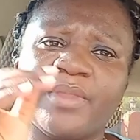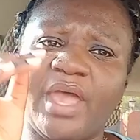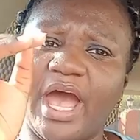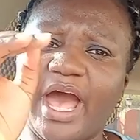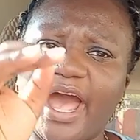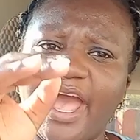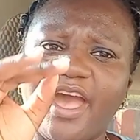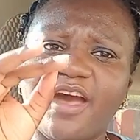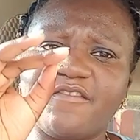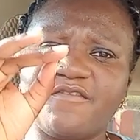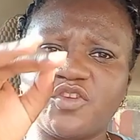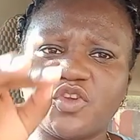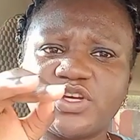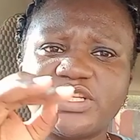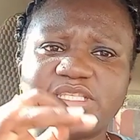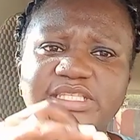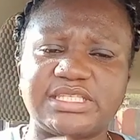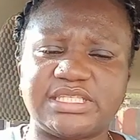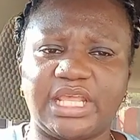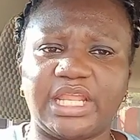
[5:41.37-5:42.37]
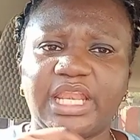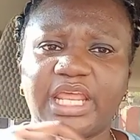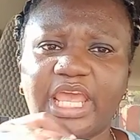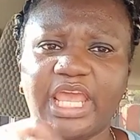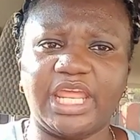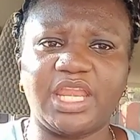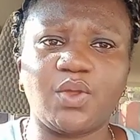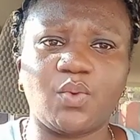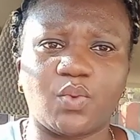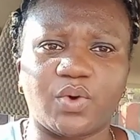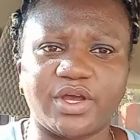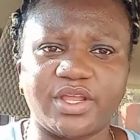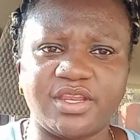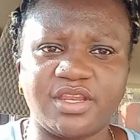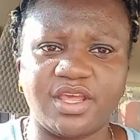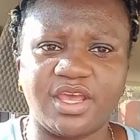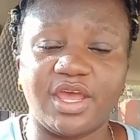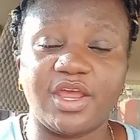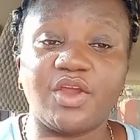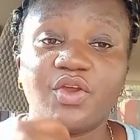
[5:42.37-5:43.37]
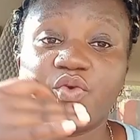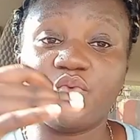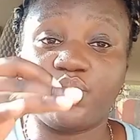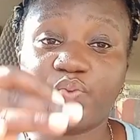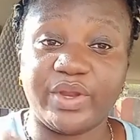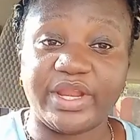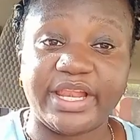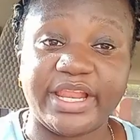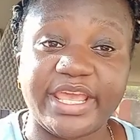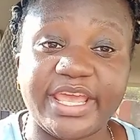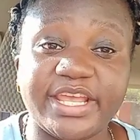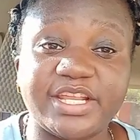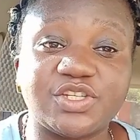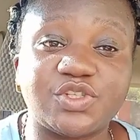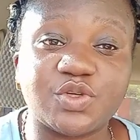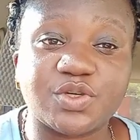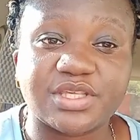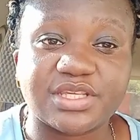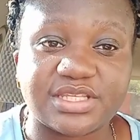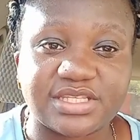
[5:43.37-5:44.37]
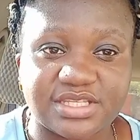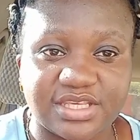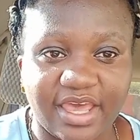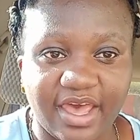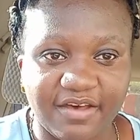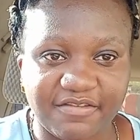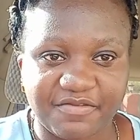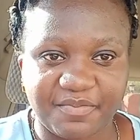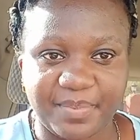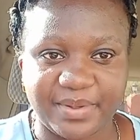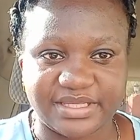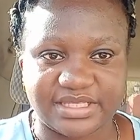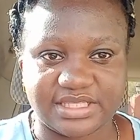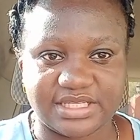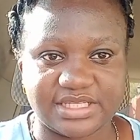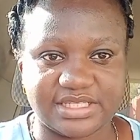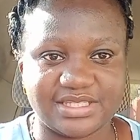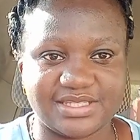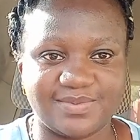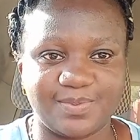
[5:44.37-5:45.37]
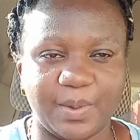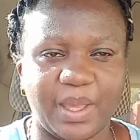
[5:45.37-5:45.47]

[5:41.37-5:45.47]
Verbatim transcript: I have not seen anyone really into the scarf business.